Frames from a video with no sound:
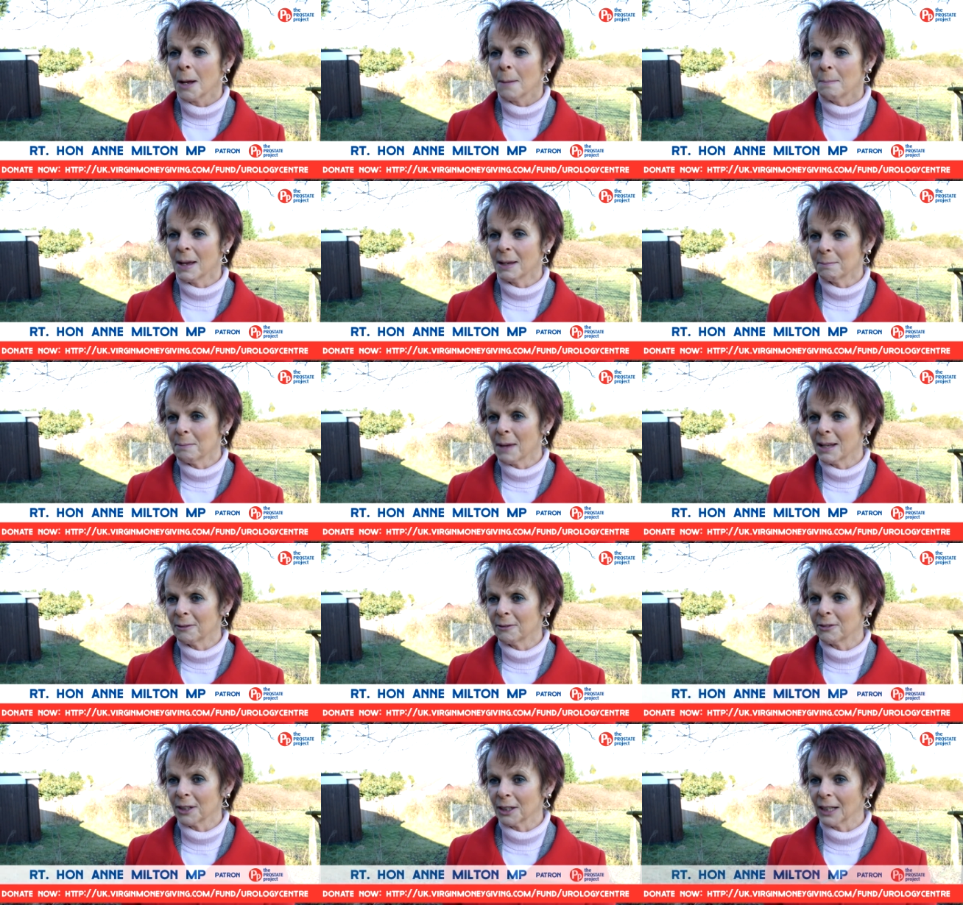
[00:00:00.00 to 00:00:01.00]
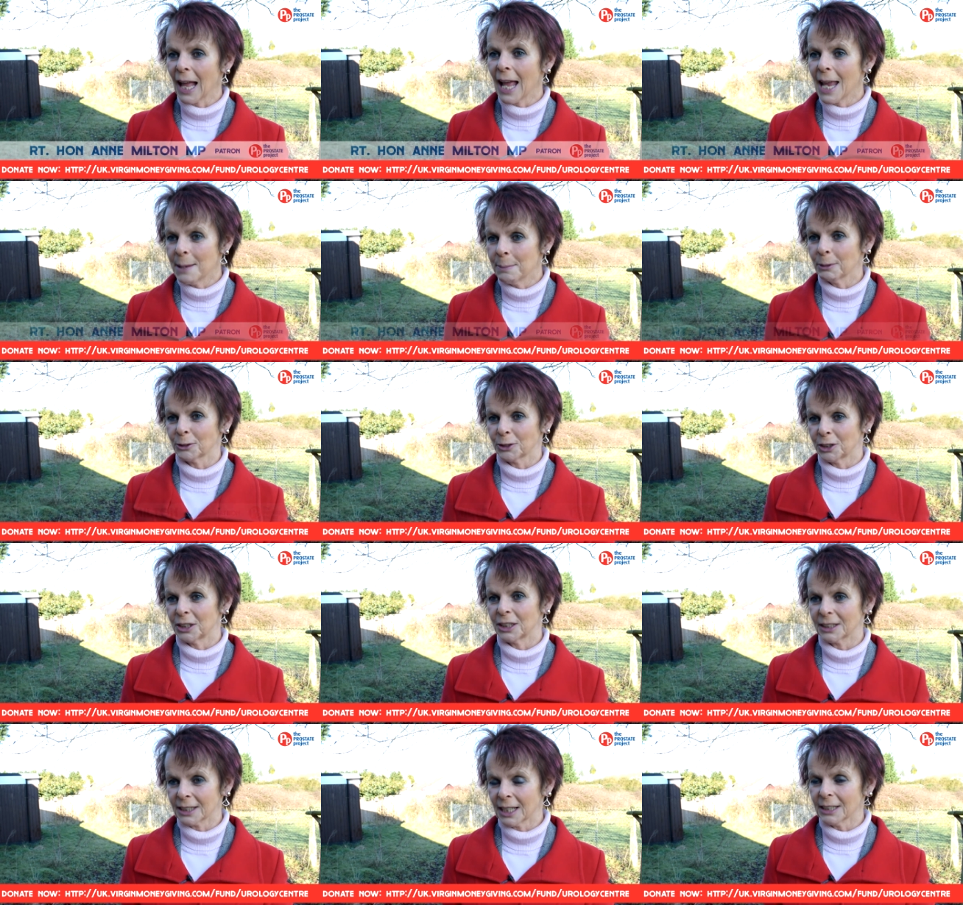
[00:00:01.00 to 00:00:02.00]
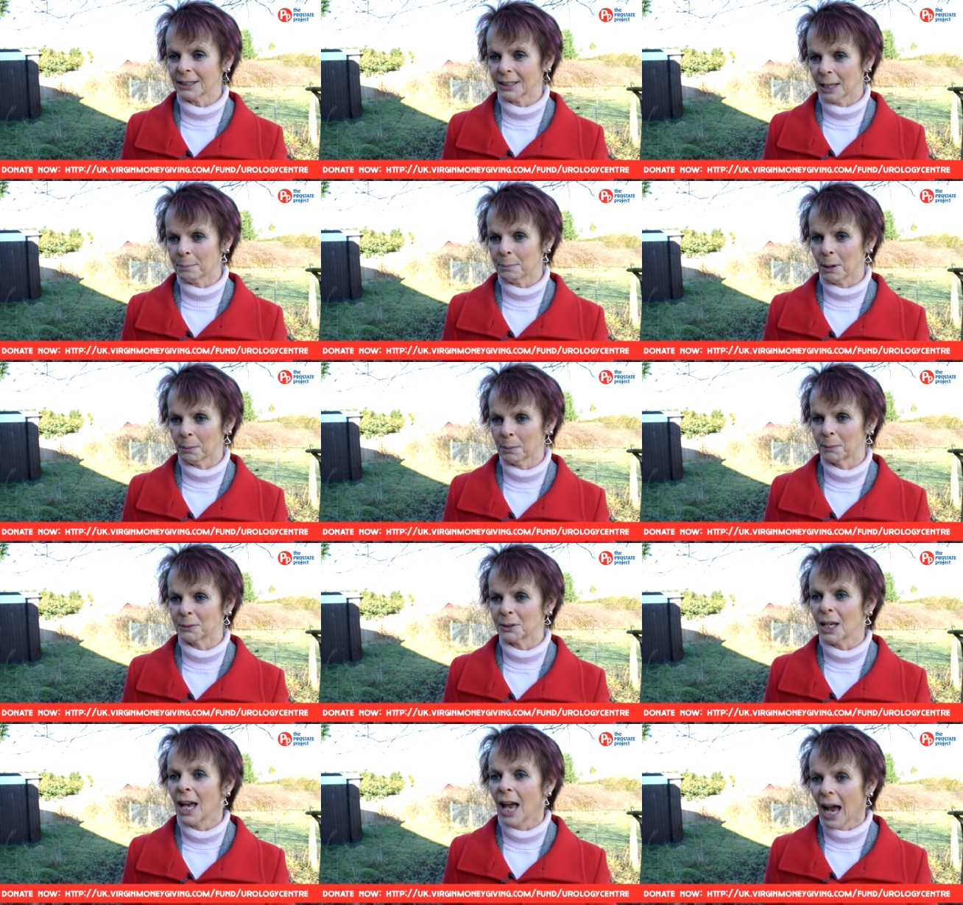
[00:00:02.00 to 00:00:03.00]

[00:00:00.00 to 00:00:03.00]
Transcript: make men feel able to discuss their problems